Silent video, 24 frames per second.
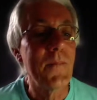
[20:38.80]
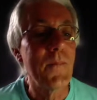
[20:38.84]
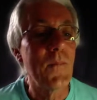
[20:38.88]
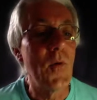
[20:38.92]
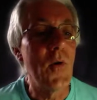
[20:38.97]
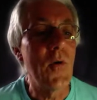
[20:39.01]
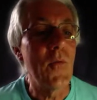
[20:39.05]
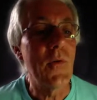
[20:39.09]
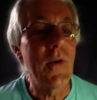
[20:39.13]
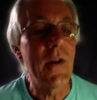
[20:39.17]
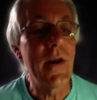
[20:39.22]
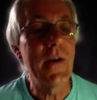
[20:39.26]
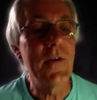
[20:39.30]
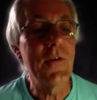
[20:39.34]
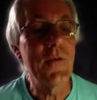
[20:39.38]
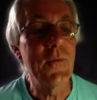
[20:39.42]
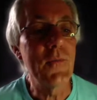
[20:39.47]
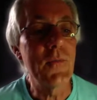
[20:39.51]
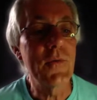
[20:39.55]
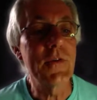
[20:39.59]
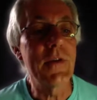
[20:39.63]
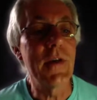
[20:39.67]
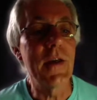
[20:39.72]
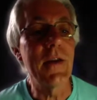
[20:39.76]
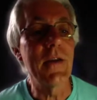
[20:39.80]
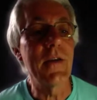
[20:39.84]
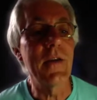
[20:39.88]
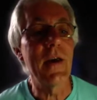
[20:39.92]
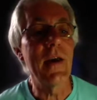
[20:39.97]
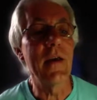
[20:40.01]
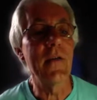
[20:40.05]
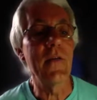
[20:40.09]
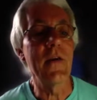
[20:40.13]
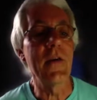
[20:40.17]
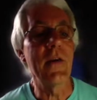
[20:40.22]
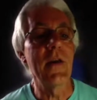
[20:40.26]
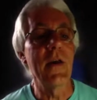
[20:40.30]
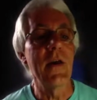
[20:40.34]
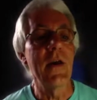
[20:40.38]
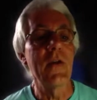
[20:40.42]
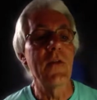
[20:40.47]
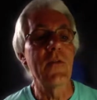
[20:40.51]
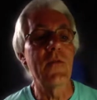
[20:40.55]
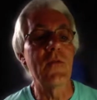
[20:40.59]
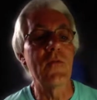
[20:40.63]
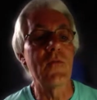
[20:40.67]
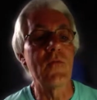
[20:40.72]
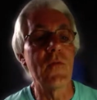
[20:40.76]
What relation was King David
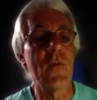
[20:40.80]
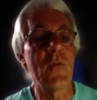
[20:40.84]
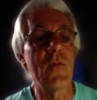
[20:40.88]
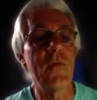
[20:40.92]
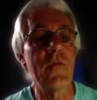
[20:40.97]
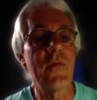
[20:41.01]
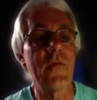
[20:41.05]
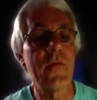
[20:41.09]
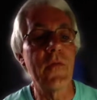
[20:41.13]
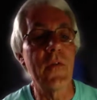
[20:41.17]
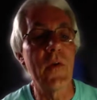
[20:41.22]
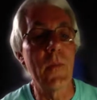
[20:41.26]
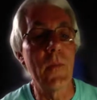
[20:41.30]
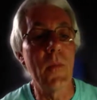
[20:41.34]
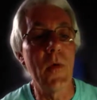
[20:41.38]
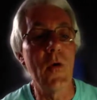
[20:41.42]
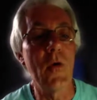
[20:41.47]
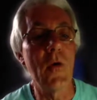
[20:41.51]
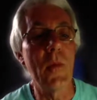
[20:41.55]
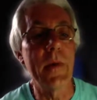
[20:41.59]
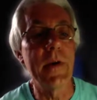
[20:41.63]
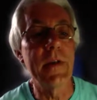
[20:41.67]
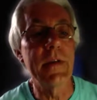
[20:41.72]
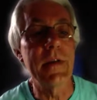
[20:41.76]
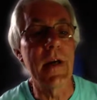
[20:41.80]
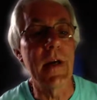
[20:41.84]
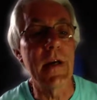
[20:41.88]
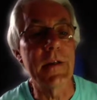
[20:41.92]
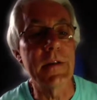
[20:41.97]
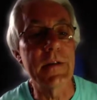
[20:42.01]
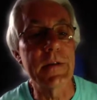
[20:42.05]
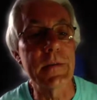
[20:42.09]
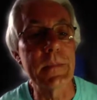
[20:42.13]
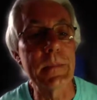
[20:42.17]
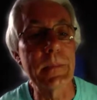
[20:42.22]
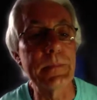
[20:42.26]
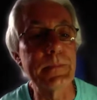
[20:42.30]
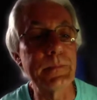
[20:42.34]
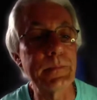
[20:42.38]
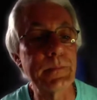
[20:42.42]
to Ruth the Moabitess?